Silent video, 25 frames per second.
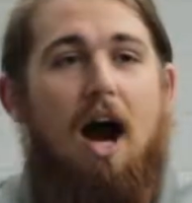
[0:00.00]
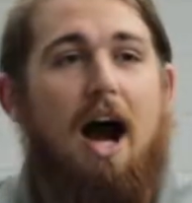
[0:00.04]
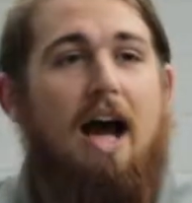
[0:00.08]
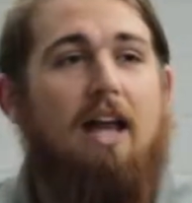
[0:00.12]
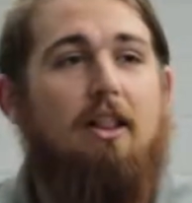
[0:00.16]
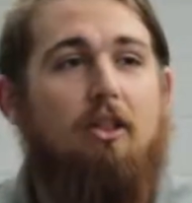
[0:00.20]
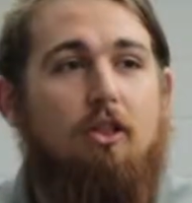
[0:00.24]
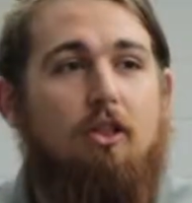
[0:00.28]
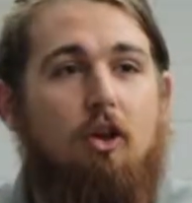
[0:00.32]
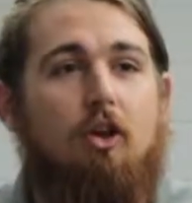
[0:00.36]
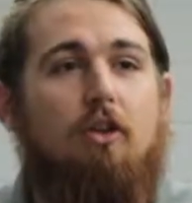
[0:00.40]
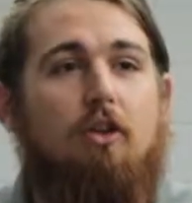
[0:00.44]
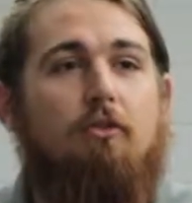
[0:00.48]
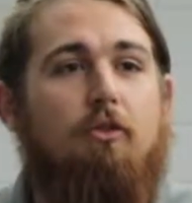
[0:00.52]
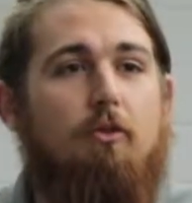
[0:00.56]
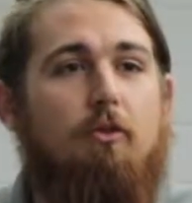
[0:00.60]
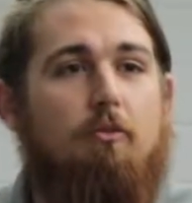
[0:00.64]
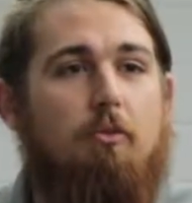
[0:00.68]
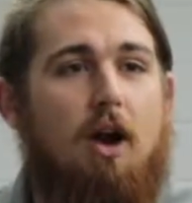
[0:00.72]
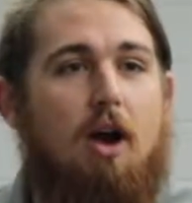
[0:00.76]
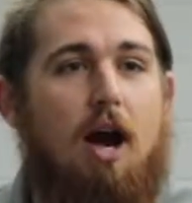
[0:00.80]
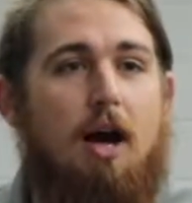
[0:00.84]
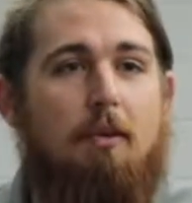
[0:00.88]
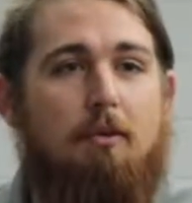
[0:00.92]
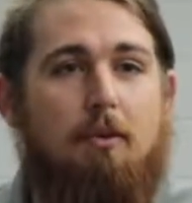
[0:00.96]
look for
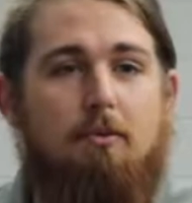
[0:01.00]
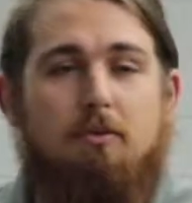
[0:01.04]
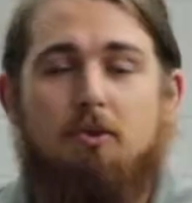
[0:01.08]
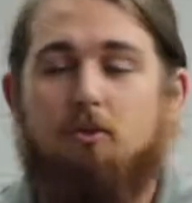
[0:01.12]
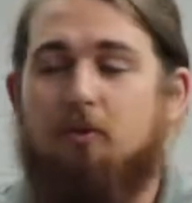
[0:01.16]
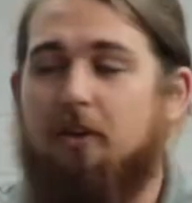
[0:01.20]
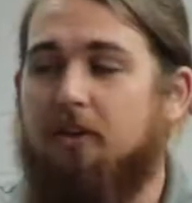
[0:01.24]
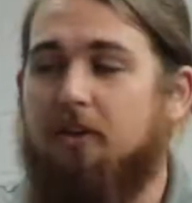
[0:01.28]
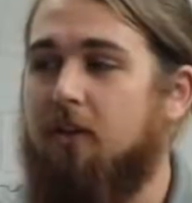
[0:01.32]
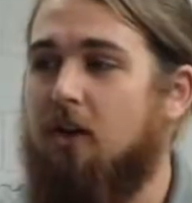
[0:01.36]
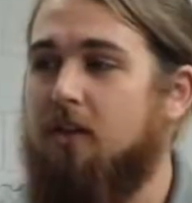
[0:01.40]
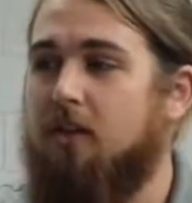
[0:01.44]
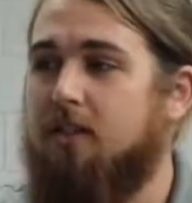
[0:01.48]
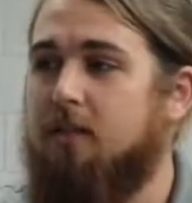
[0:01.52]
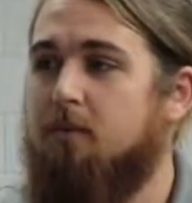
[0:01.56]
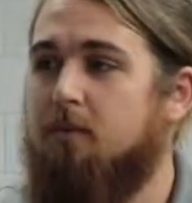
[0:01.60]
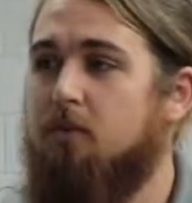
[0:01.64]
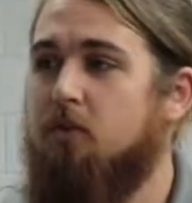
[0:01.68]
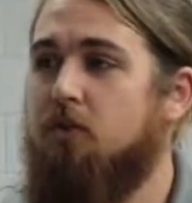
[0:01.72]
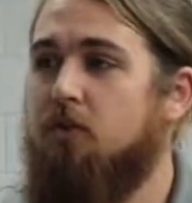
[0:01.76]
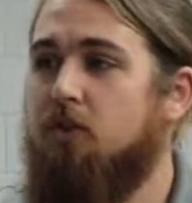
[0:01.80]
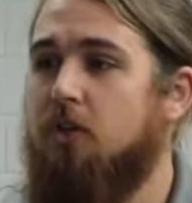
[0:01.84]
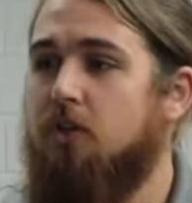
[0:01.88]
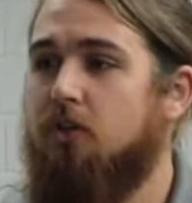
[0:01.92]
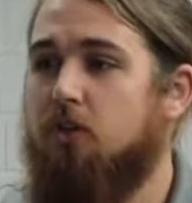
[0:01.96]
problems with
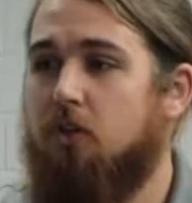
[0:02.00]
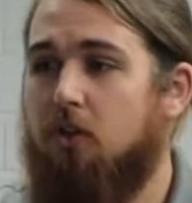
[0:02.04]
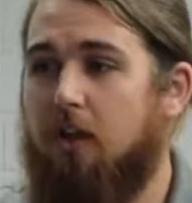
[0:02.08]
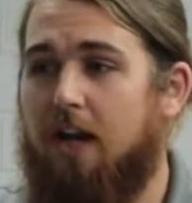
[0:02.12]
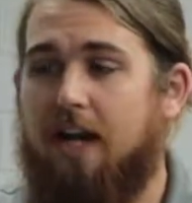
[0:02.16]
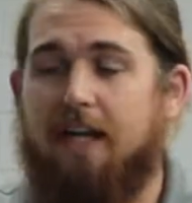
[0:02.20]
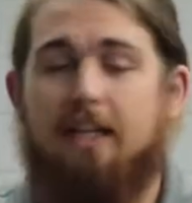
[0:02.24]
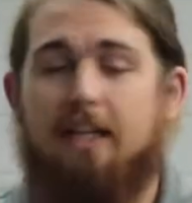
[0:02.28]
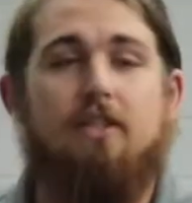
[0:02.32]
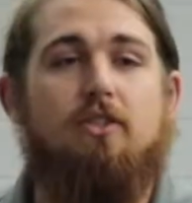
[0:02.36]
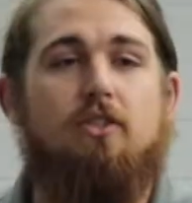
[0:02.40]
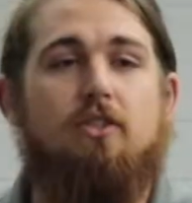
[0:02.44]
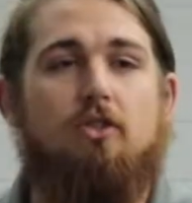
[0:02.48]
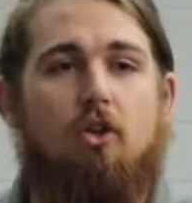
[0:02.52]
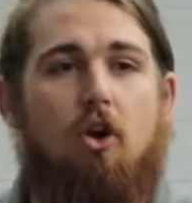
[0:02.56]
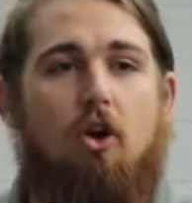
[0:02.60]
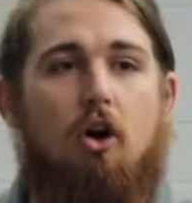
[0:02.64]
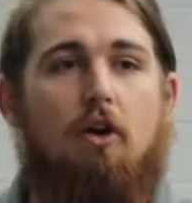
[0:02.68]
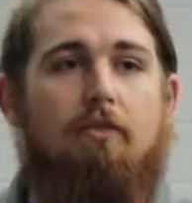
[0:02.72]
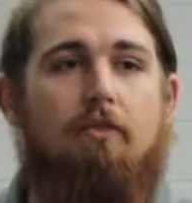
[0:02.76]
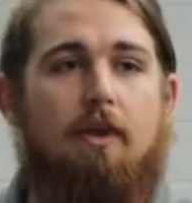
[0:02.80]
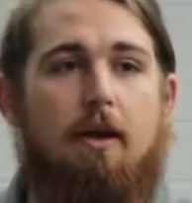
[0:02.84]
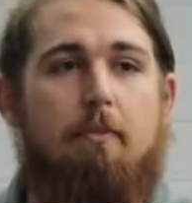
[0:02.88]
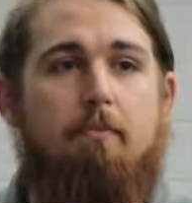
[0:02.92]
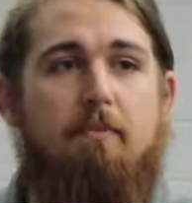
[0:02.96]
customers so that I can
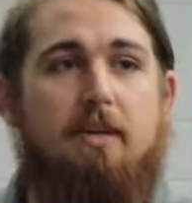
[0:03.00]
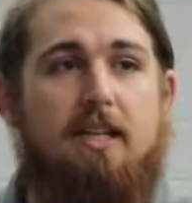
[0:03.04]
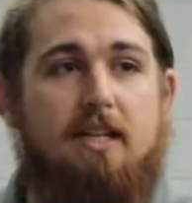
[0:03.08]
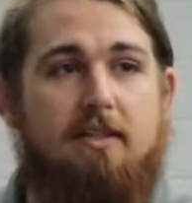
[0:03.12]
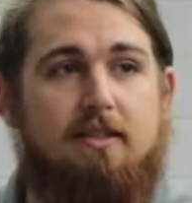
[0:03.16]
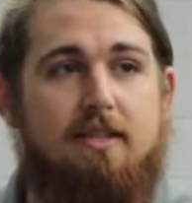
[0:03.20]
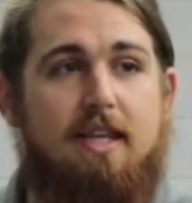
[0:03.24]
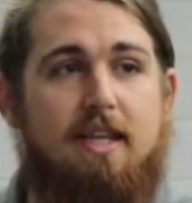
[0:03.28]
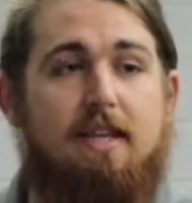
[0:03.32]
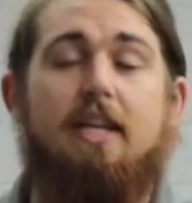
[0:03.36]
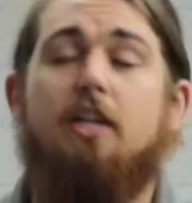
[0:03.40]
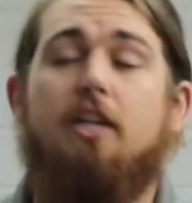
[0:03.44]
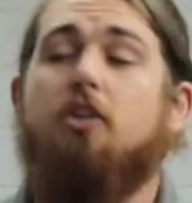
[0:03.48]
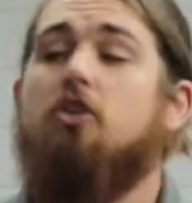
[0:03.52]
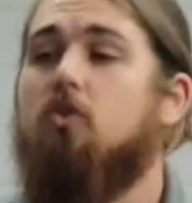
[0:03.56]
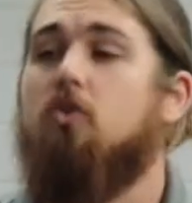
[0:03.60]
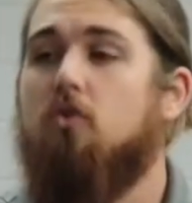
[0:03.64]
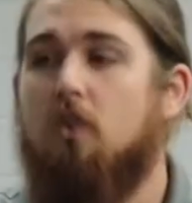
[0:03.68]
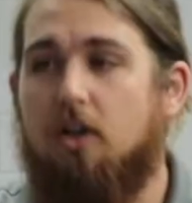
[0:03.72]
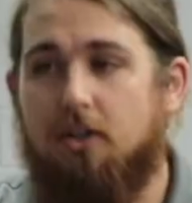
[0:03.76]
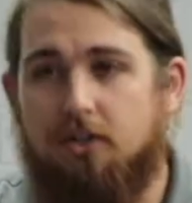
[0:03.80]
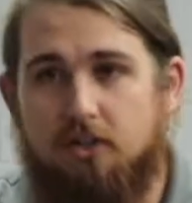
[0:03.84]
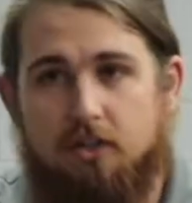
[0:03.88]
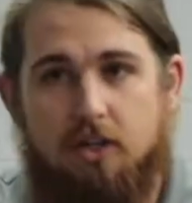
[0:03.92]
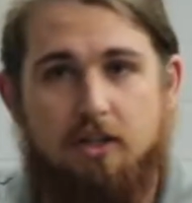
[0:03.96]
solve them, because then they
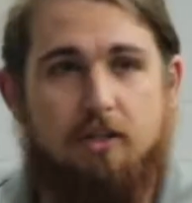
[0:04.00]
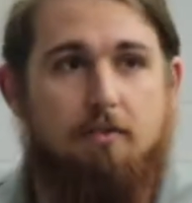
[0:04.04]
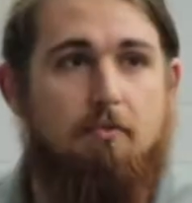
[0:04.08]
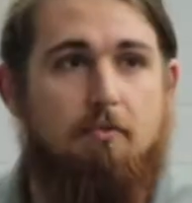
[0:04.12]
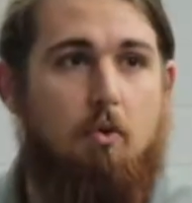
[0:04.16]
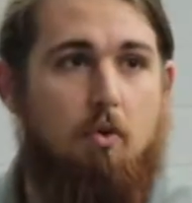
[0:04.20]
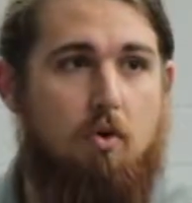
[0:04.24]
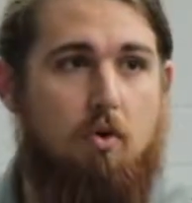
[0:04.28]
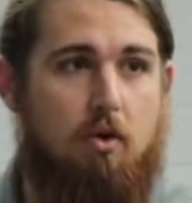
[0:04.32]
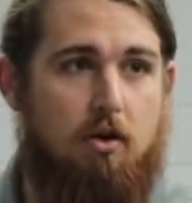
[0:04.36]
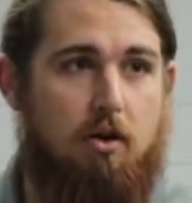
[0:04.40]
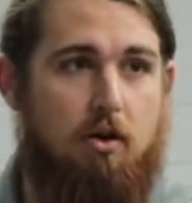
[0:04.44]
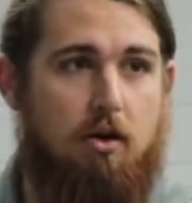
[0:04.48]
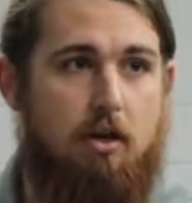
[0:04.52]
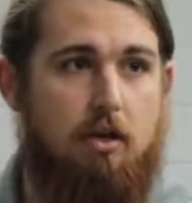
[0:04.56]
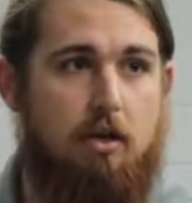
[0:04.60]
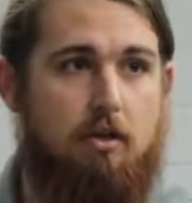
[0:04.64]
trust us more.